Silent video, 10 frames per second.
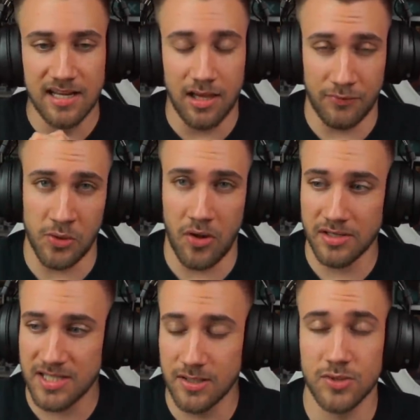Love you all.
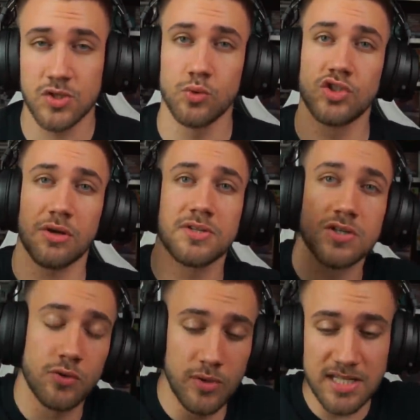See you soon. Shout out to
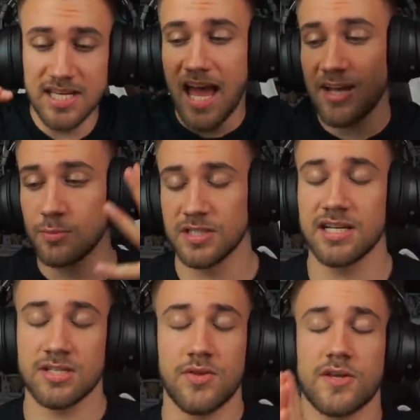Chris and to Britney
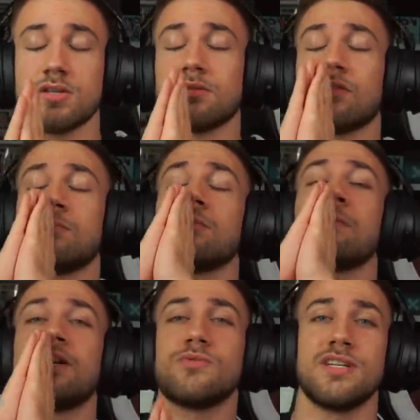Addison. Thank you so much for supporting
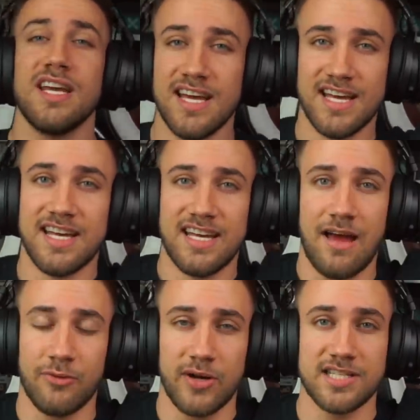my Patreon.
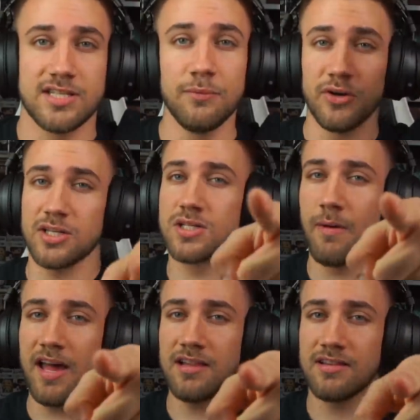Have a great day. Don't forget to
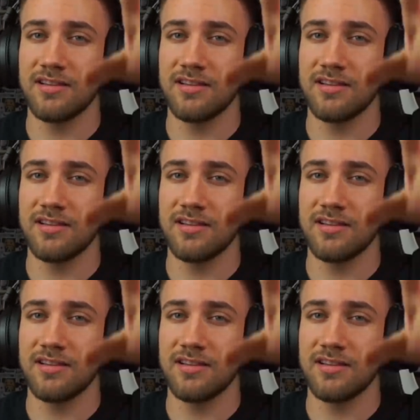smile.